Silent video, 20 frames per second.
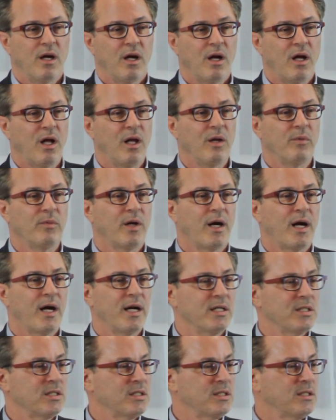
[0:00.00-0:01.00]
All
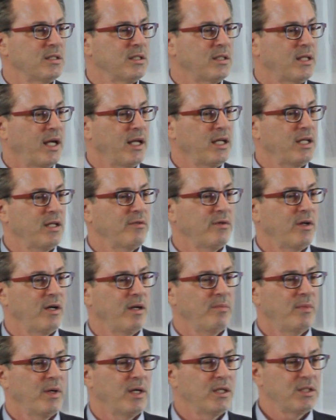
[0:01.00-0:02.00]
rise. Thank you
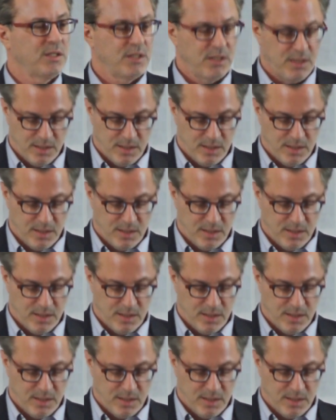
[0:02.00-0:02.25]
very much.